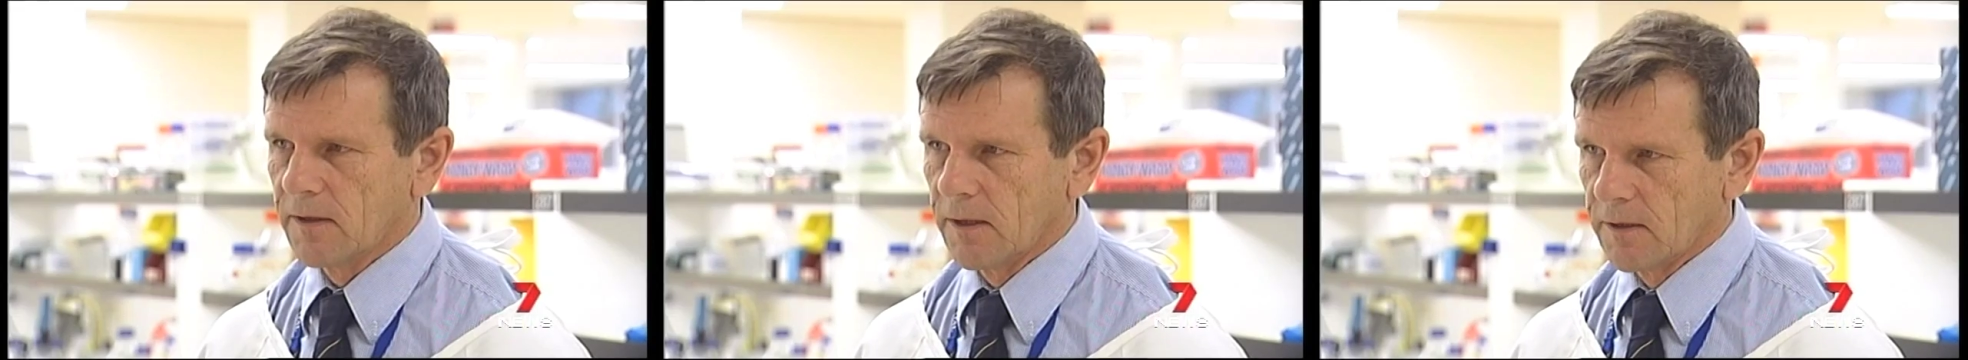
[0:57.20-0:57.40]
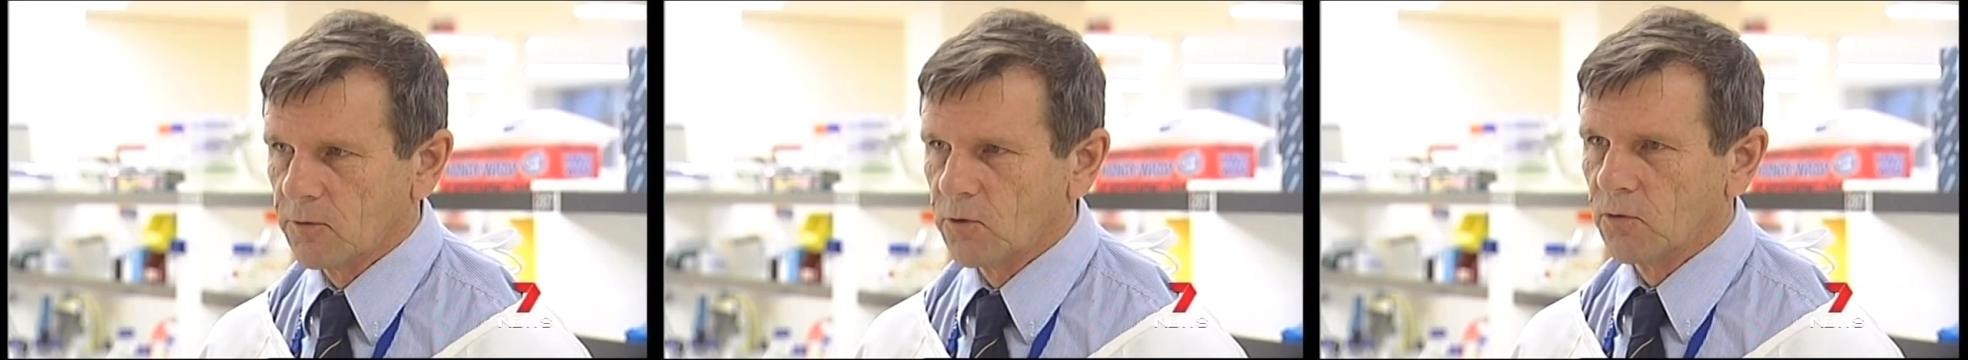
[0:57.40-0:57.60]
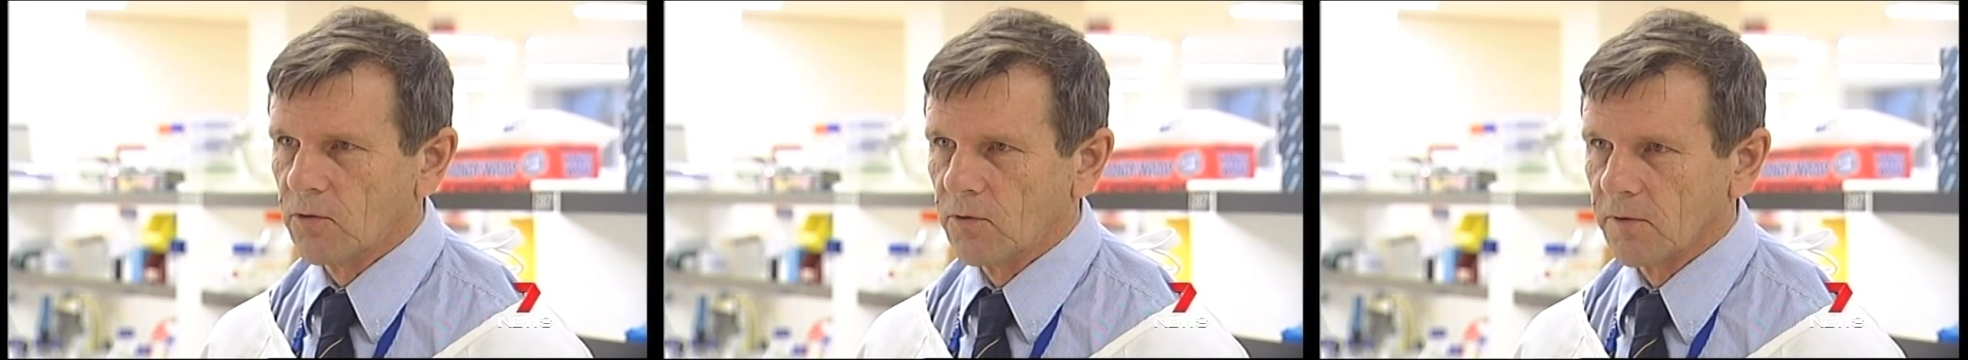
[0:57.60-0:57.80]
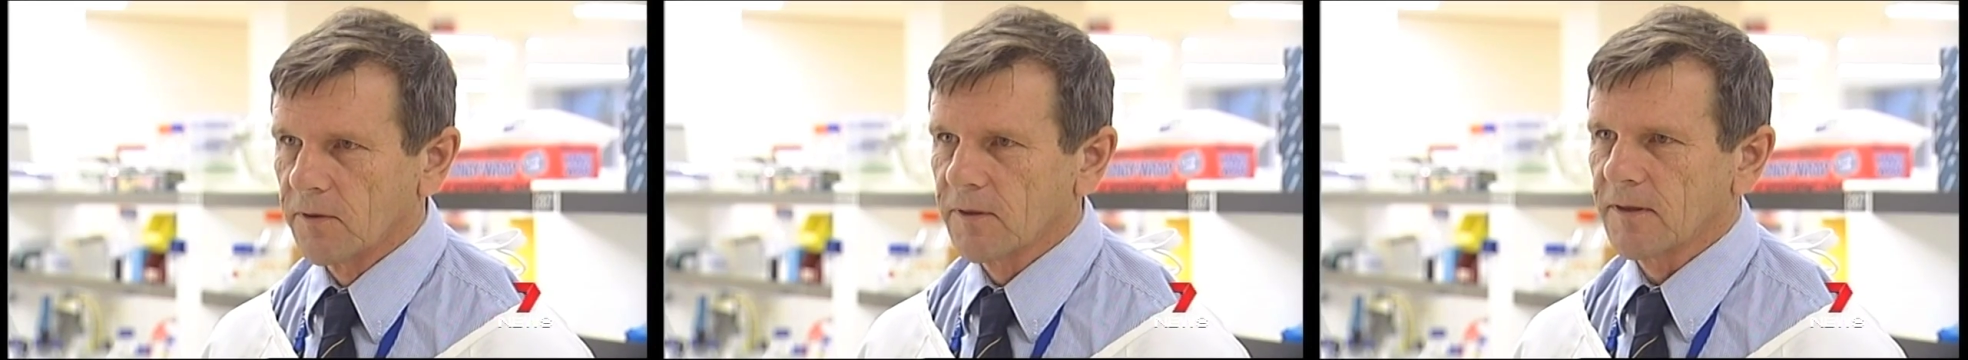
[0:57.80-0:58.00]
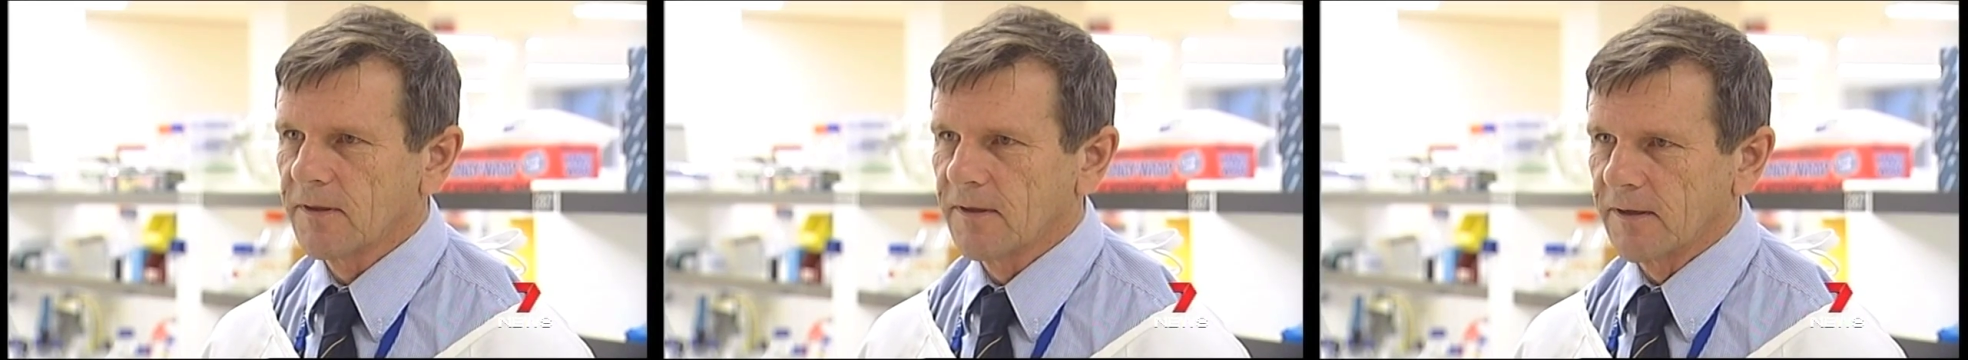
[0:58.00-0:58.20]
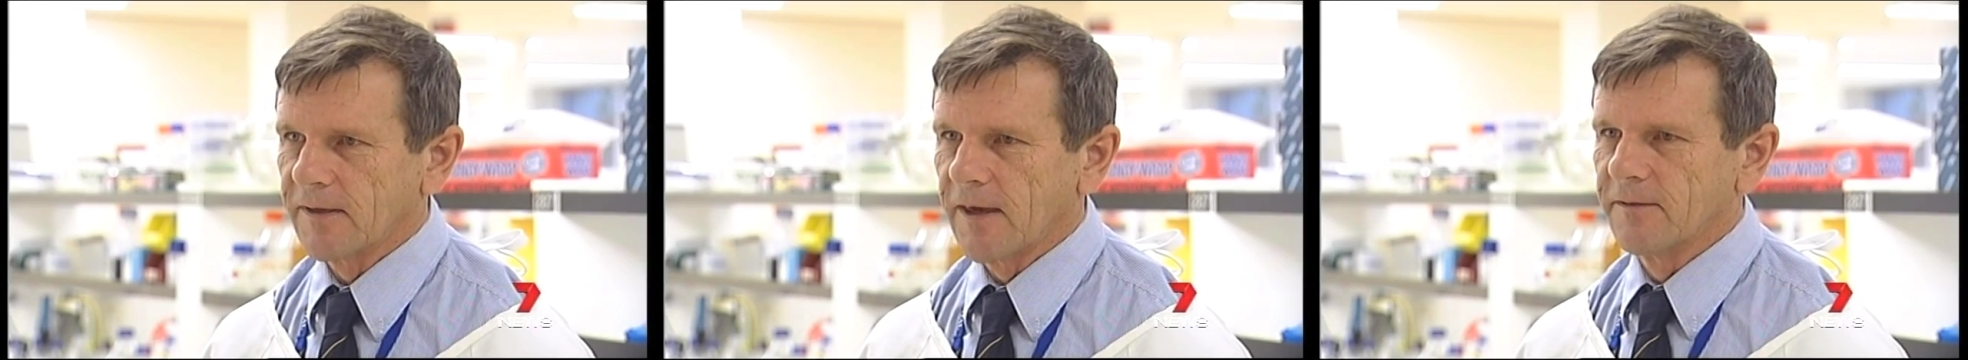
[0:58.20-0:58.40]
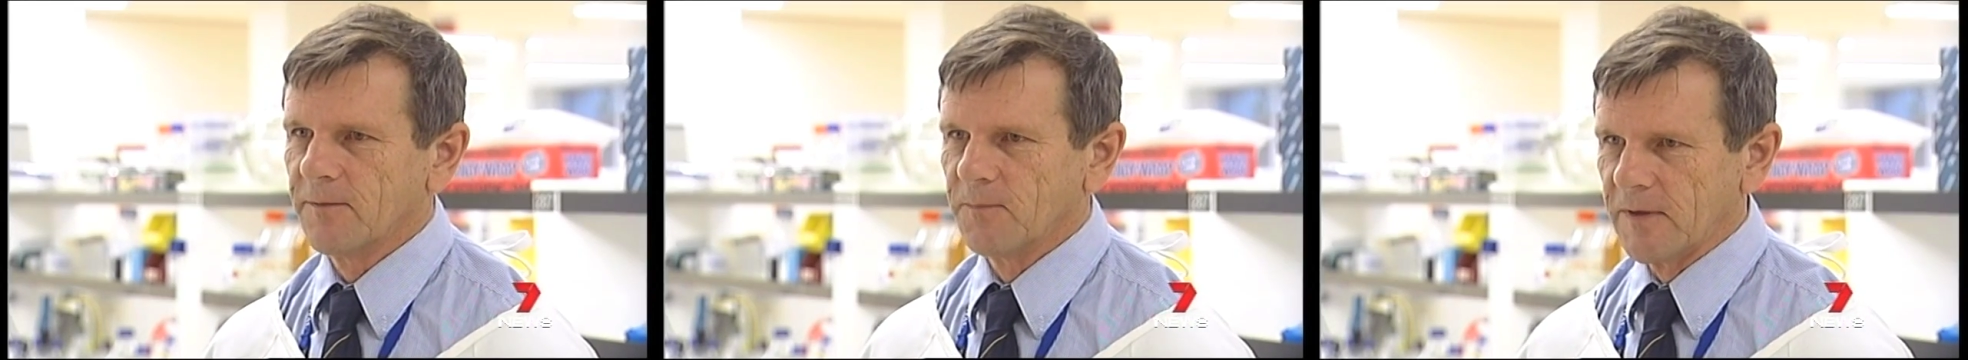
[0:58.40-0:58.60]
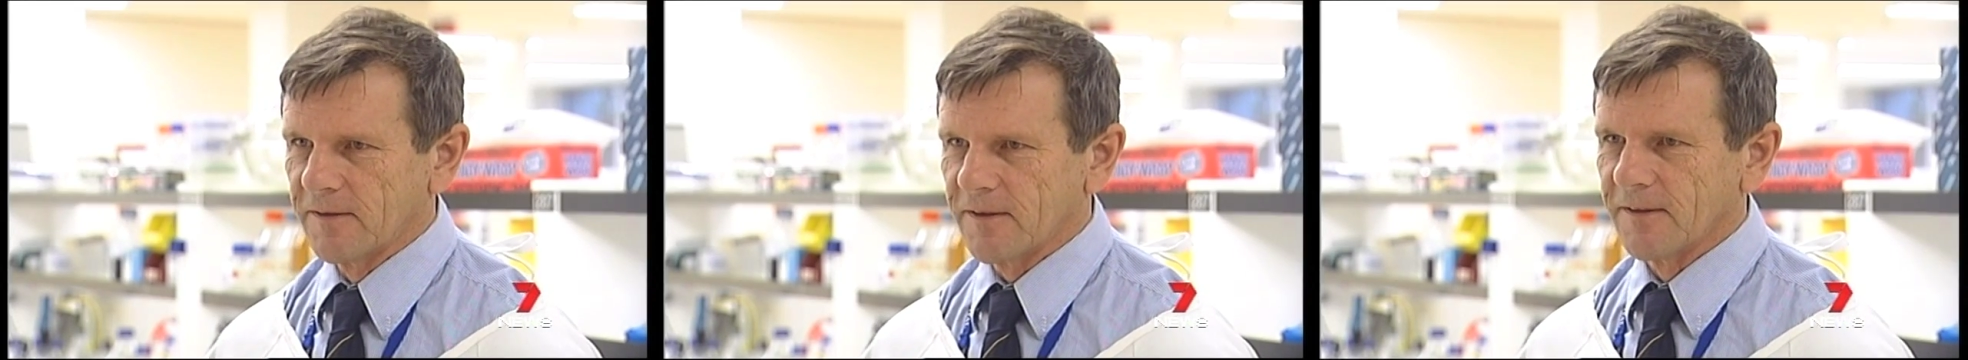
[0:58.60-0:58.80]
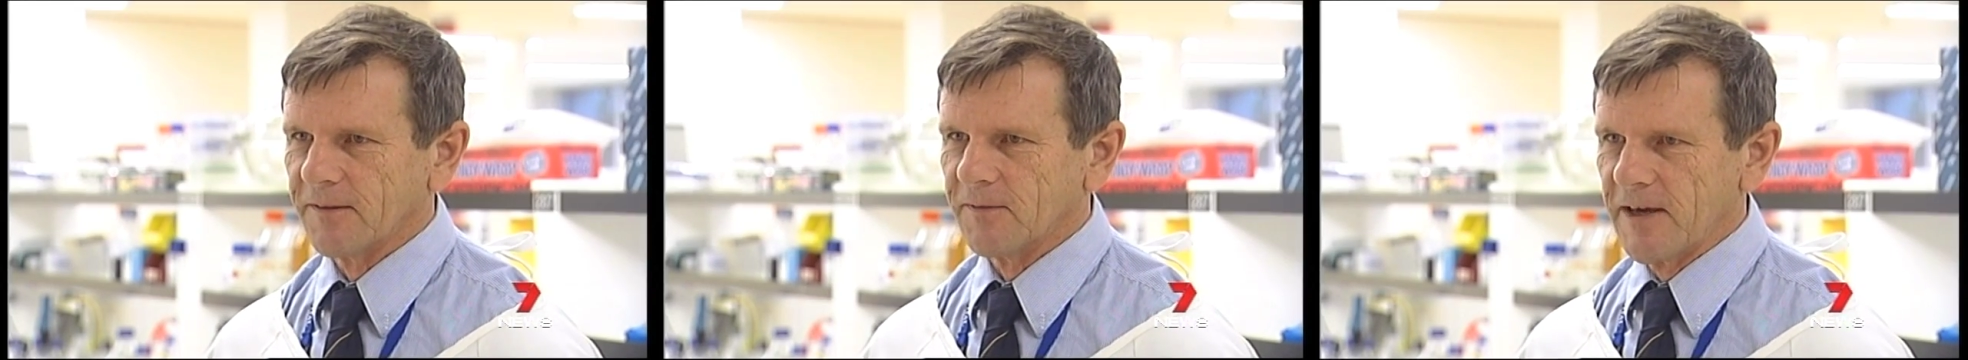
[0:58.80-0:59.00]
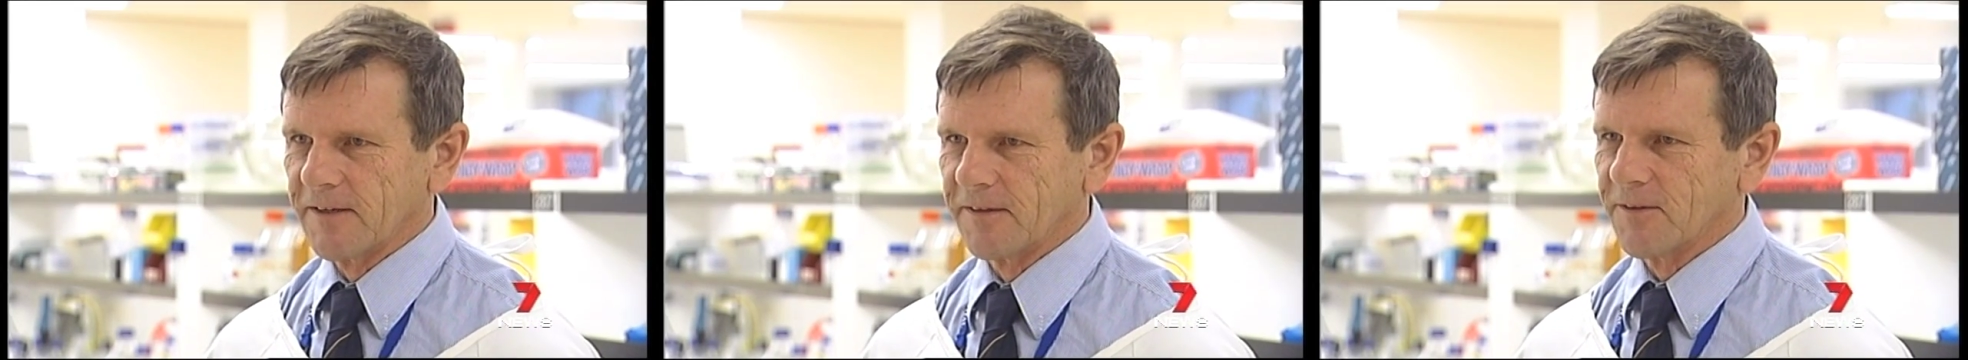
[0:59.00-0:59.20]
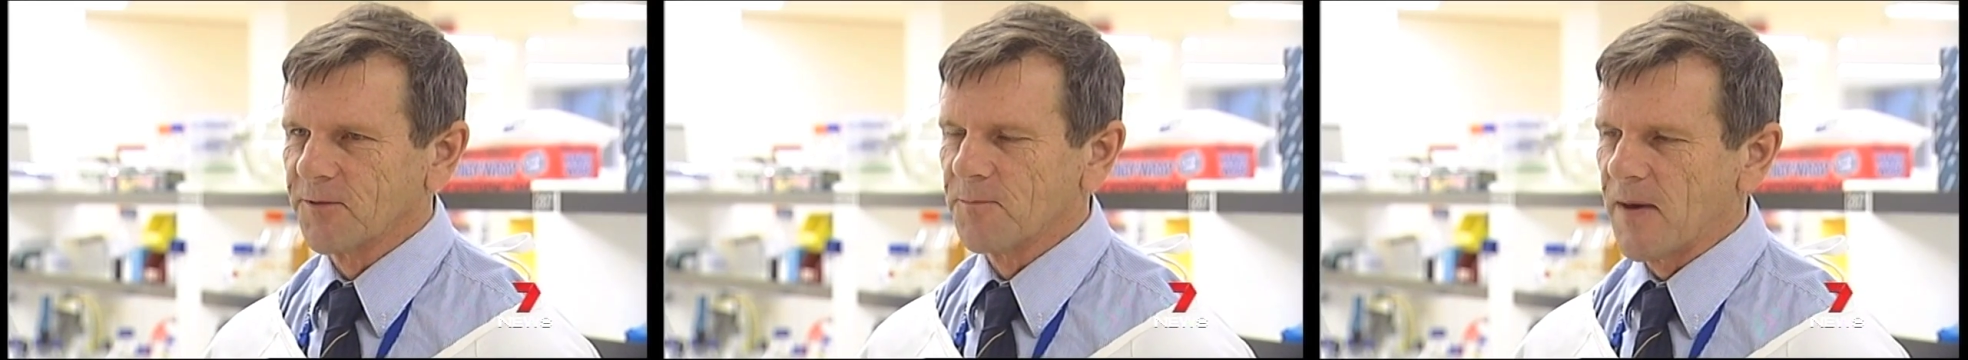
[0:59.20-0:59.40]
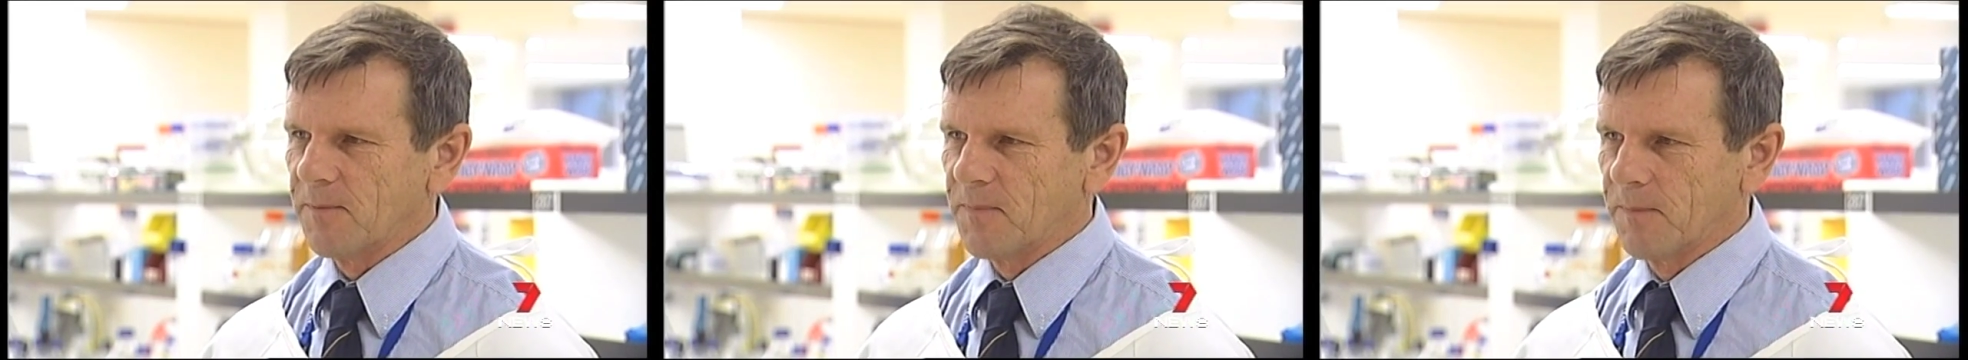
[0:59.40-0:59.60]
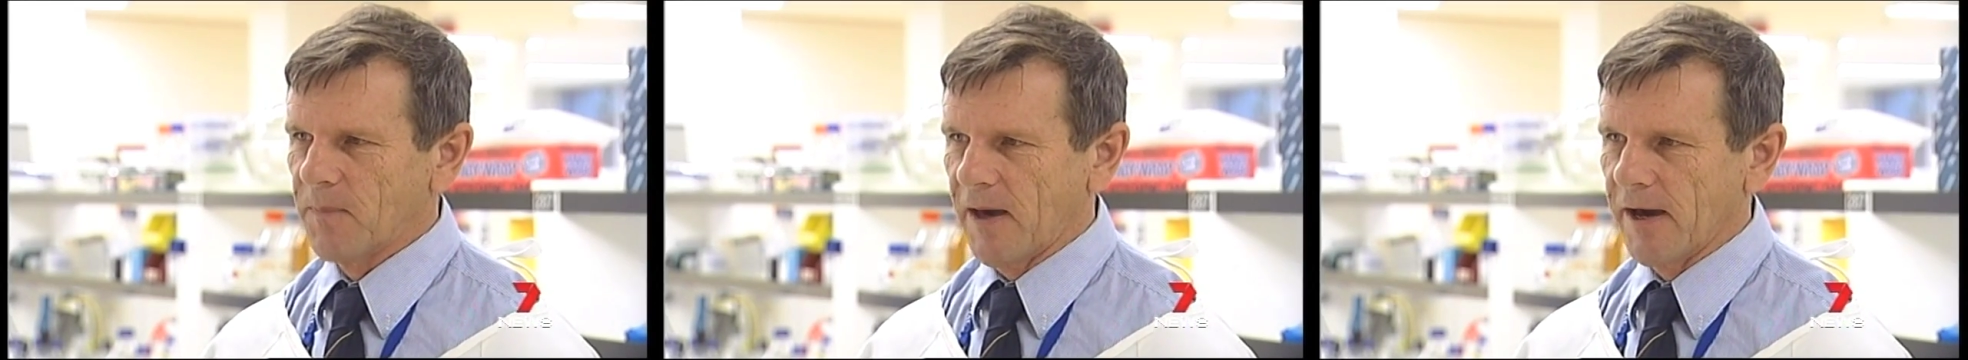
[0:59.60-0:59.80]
The doors that get them into the lungs may be